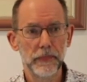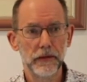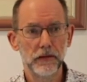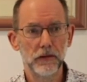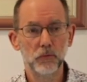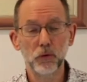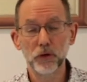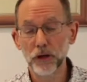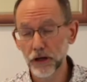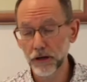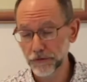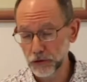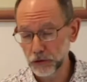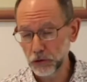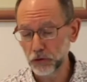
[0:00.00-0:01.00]
What
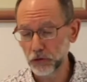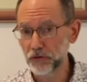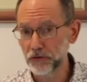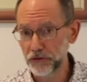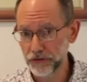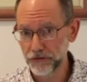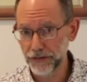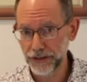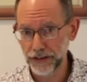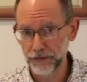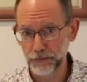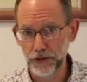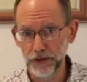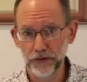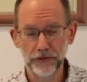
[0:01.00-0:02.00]
I've called
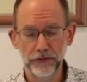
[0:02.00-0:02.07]
development,